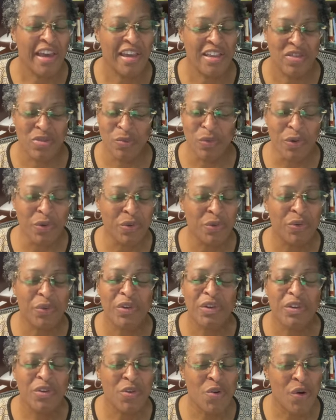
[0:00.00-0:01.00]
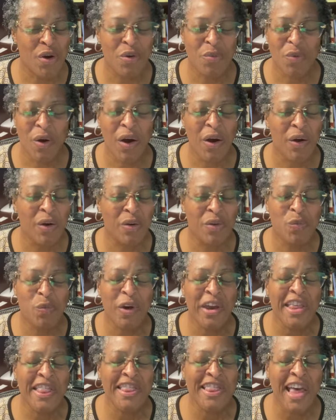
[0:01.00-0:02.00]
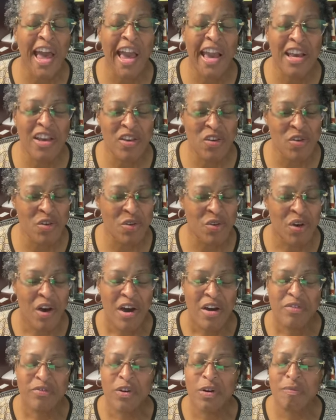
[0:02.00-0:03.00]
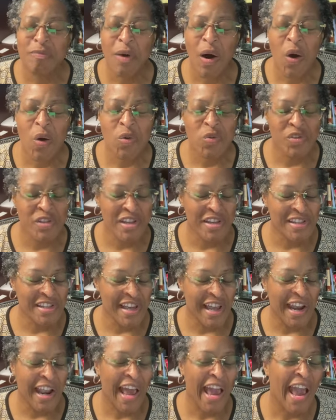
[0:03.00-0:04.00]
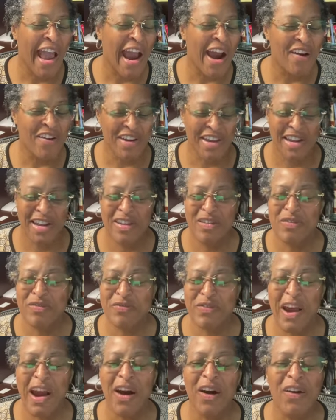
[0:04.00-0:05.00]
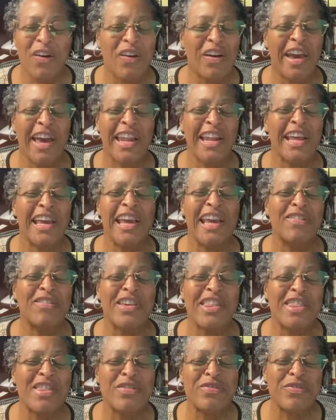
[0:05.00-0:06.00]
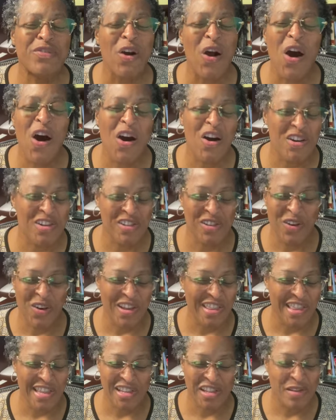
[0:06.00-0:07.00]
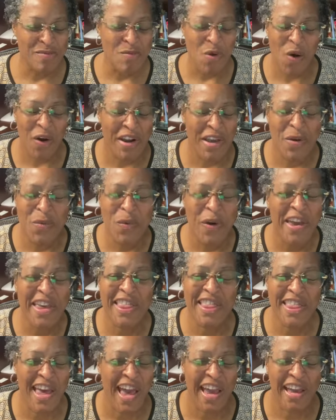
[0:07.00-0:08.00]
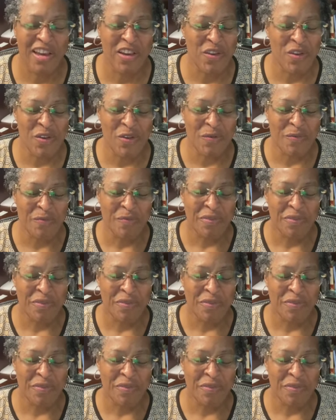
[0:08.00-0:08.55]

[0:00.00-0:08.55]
through your word. We thank you for Moses and Aaron and Pharaoh and even the frogs on this morning. We thank you.